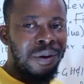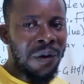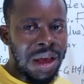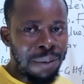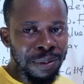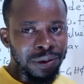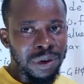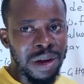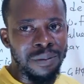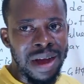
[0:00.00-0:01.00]
or
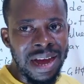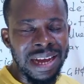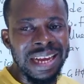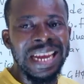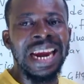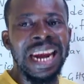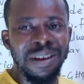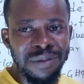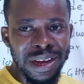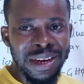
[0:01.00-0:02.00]
episode number
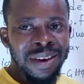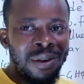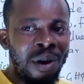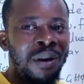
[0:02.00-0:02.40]
11